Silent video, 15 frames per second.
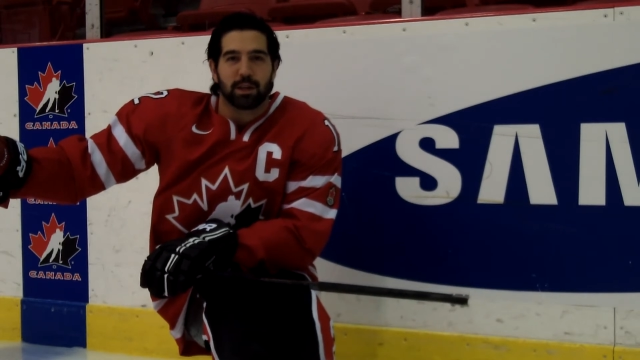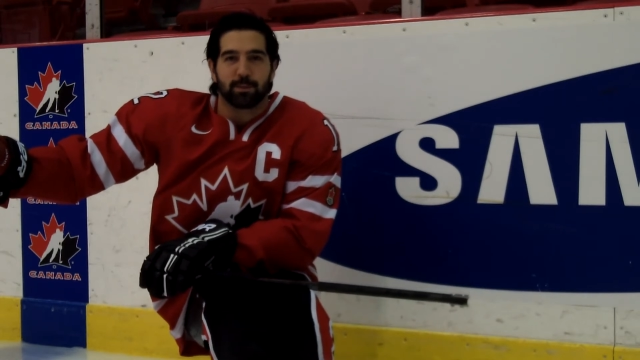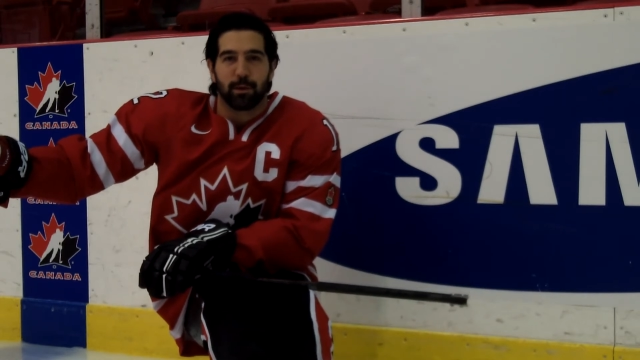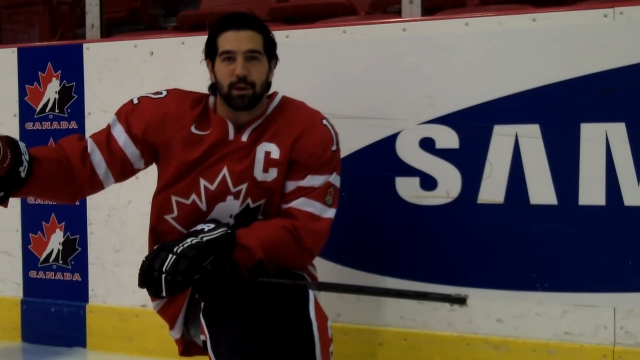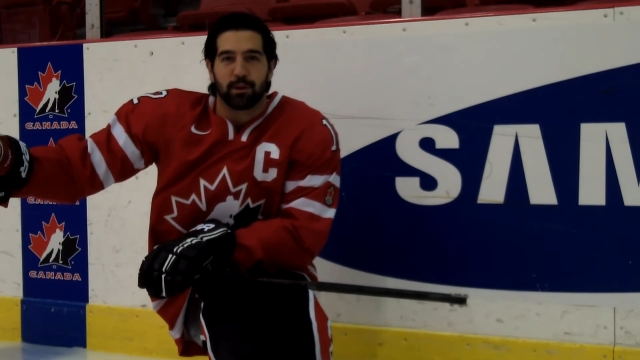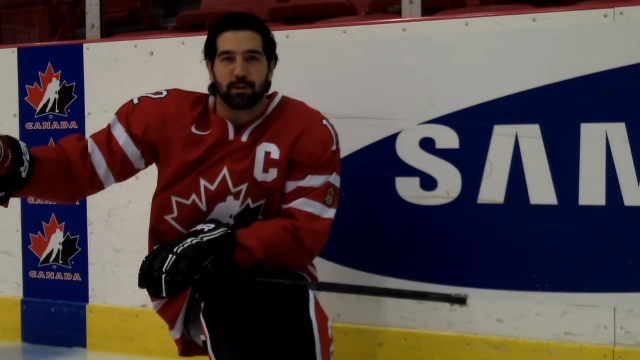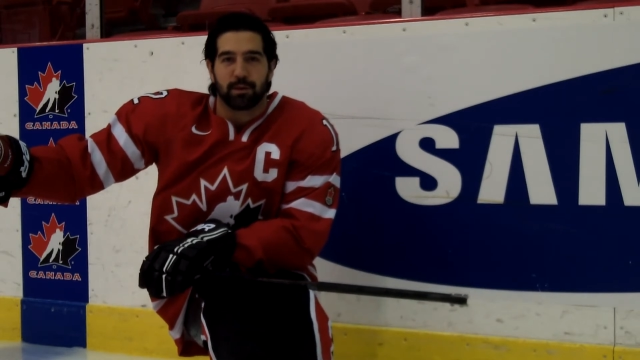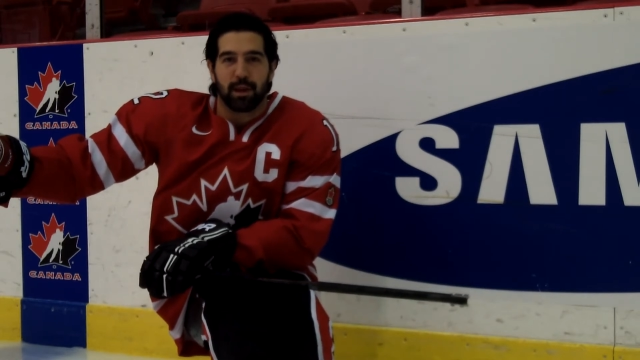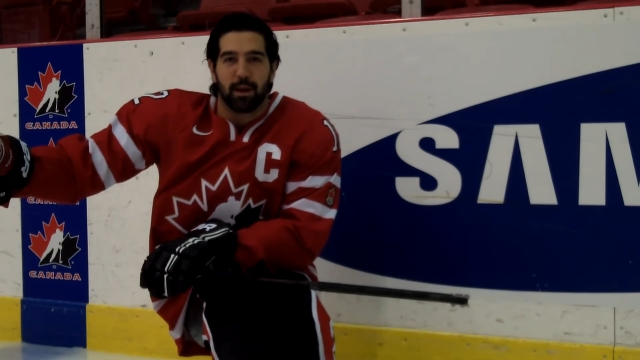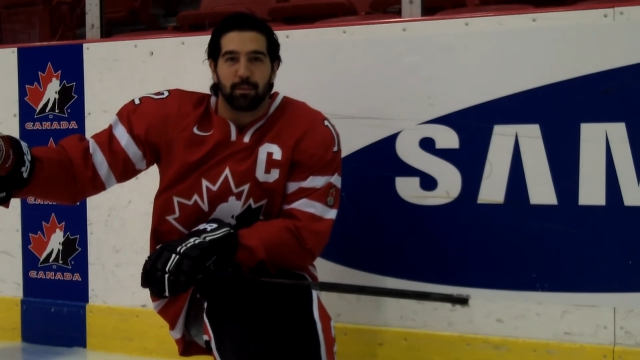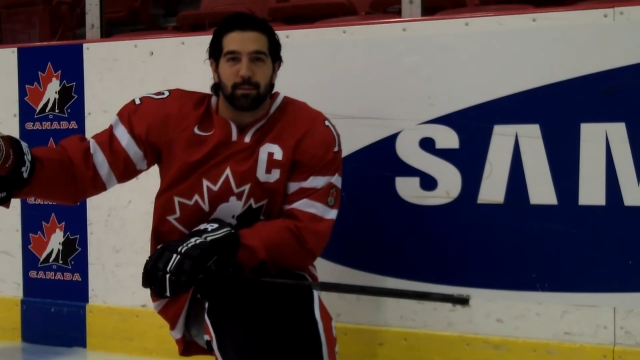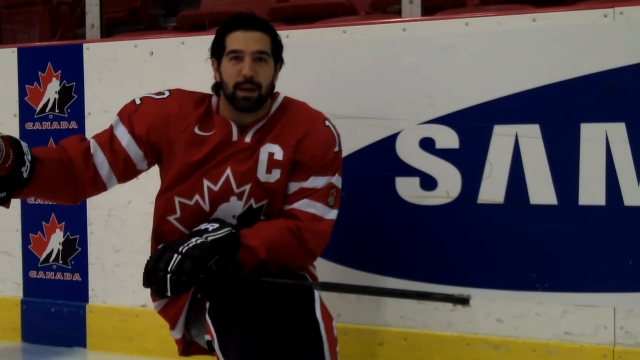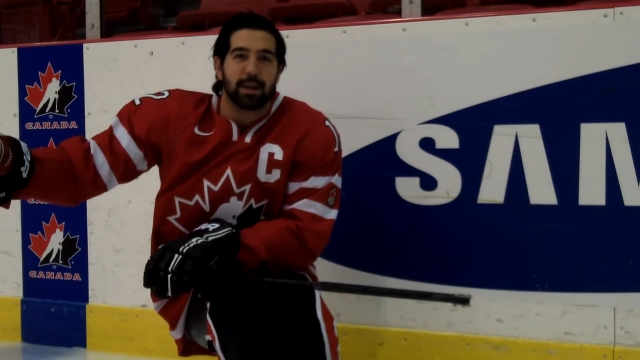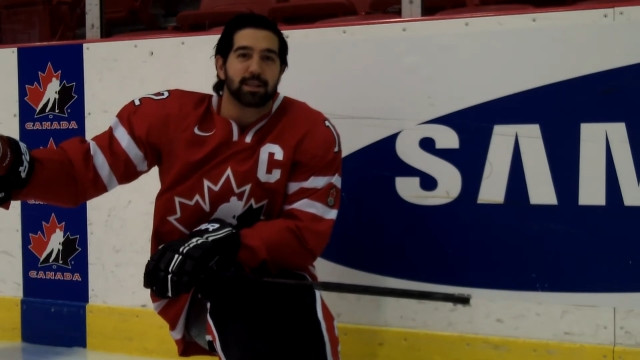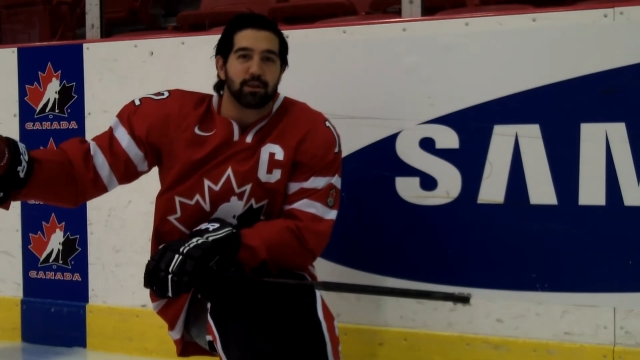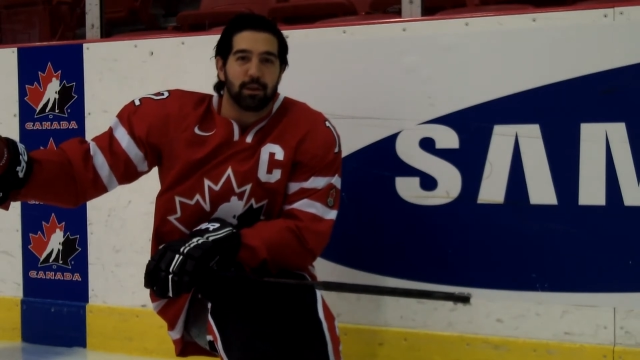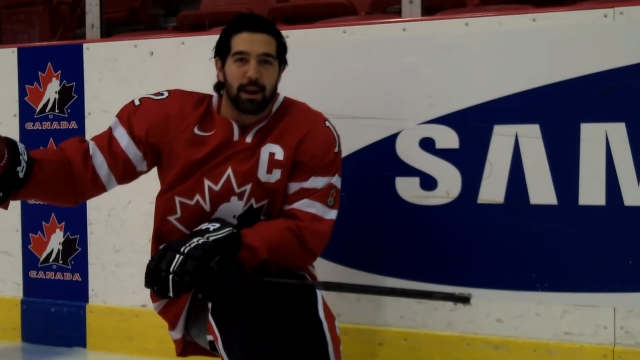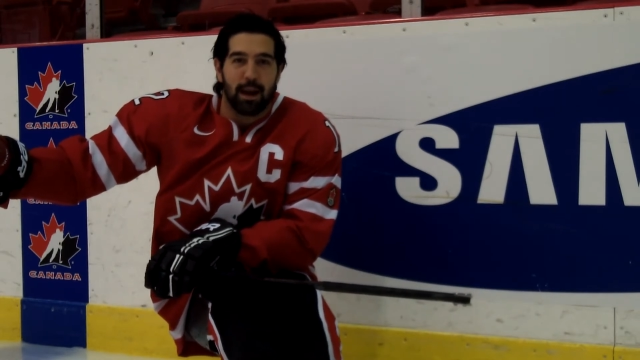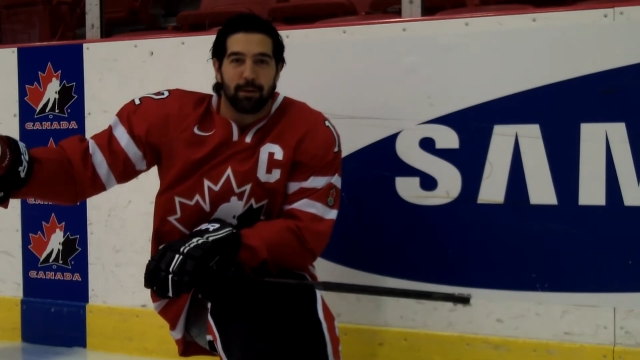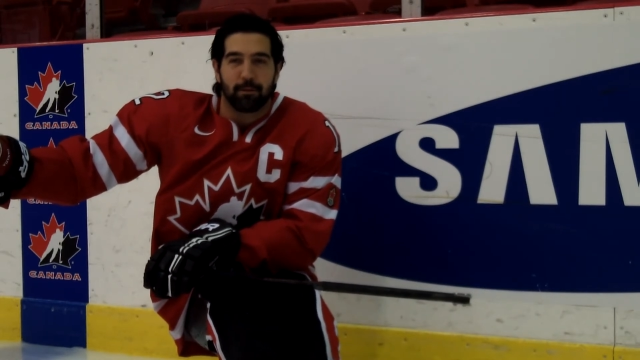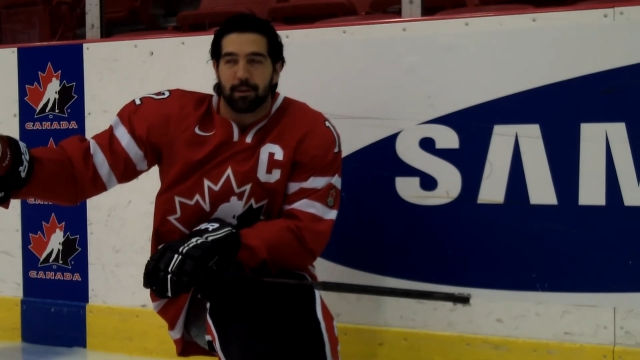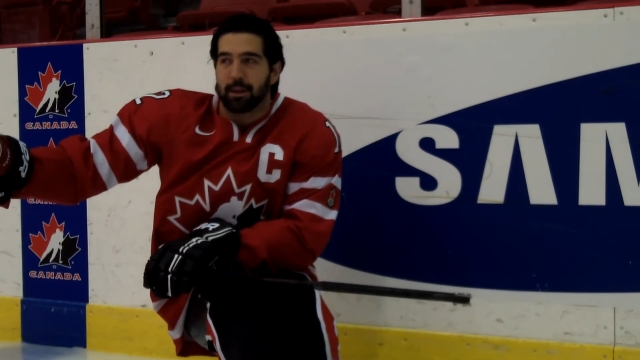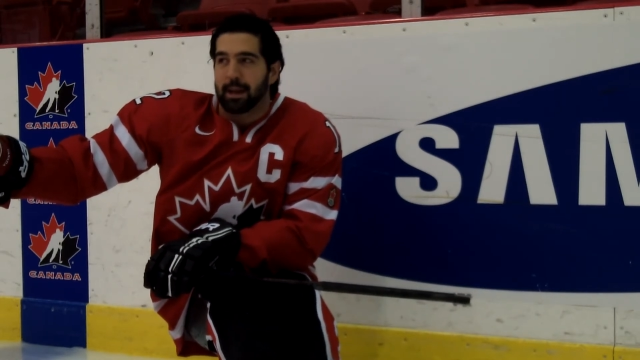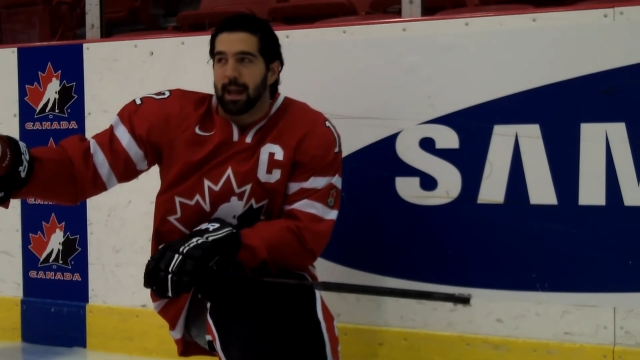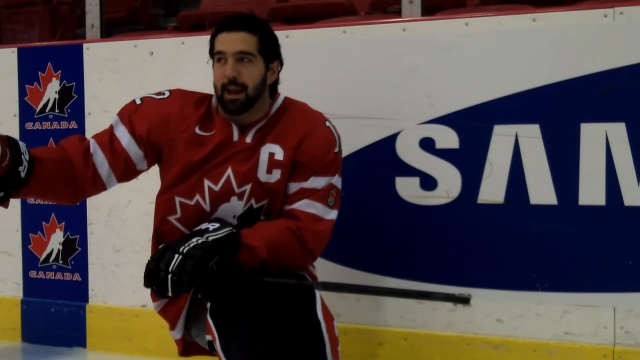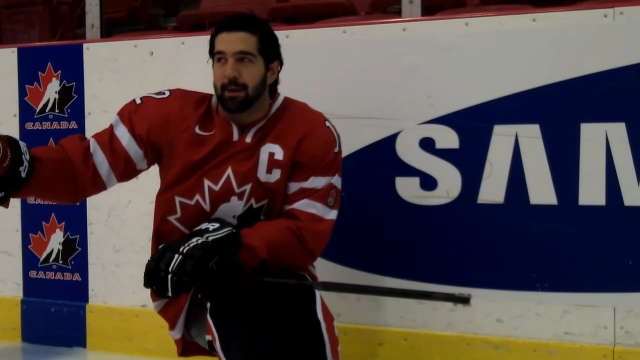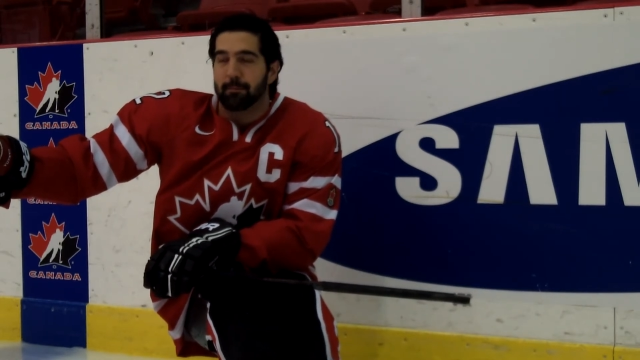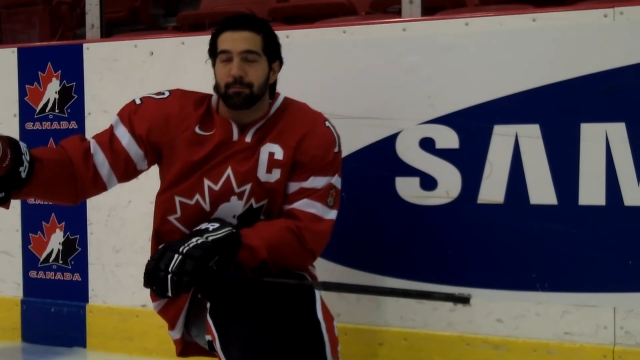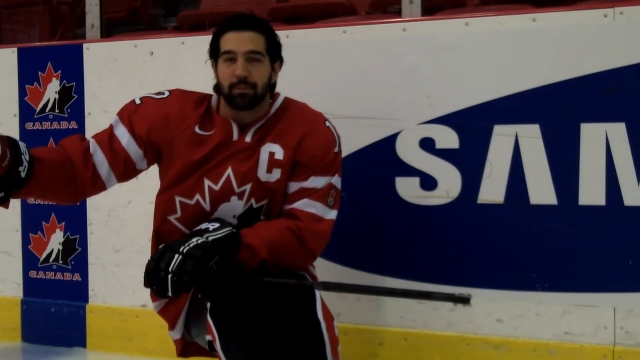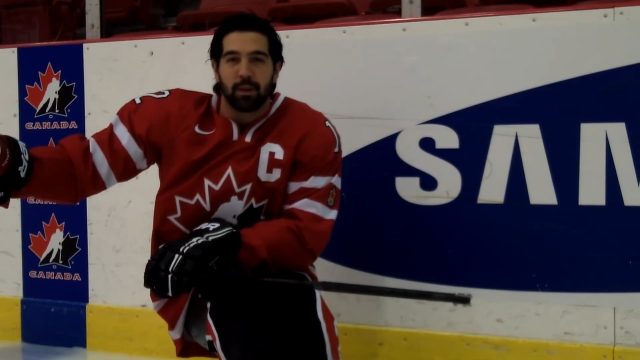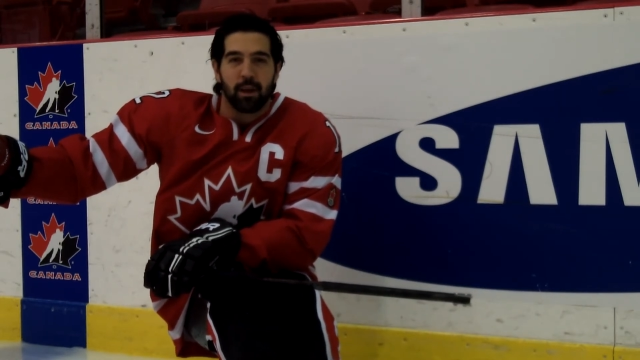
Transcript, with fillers: experience with them yesterday after the game.